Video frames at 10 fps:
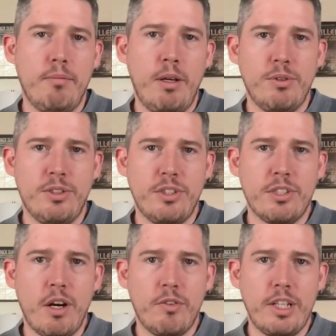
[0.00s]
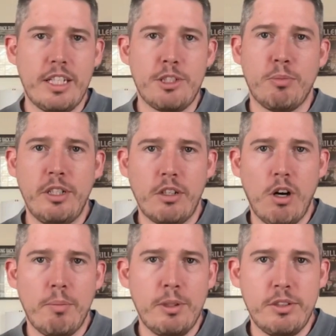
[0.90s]
it was discovered that Sabrina
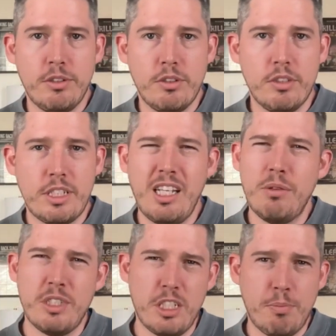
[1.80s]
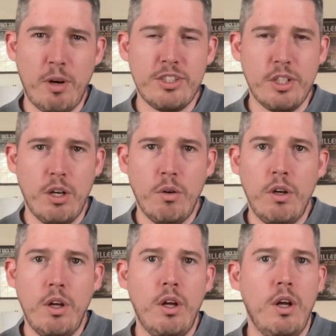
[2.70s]
Carpenter's, I think it was Espresso,
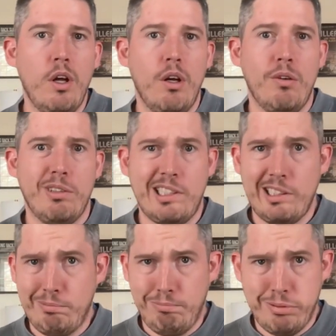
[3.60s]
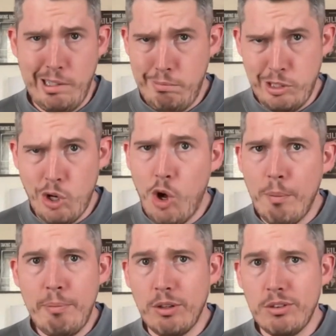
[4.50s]
was like pretty much all
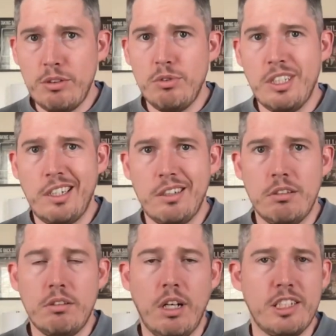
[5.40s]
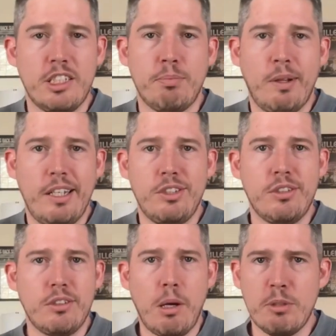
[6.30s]
built using a
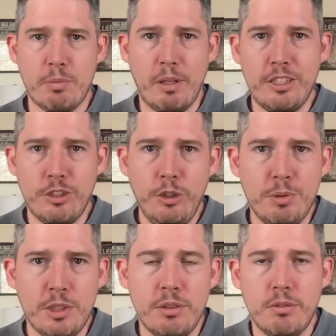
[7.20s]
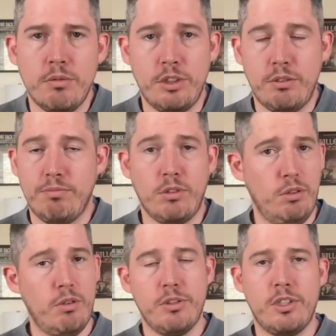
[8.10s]
couple splice loops, which
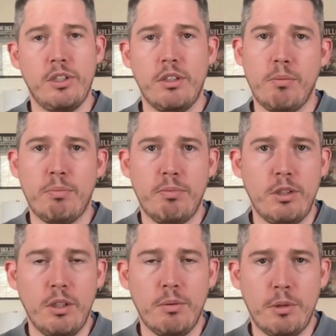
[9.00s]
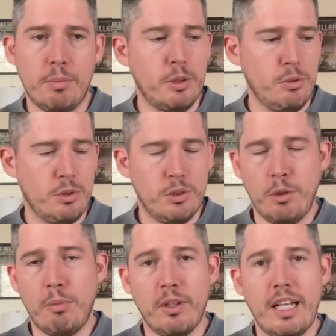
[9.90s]
kudos to the producers who
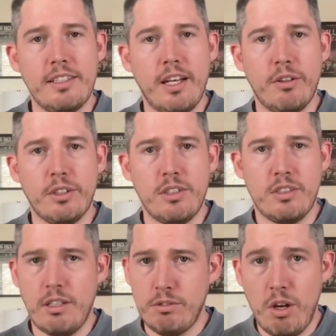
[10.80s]
pulled that together because it sounds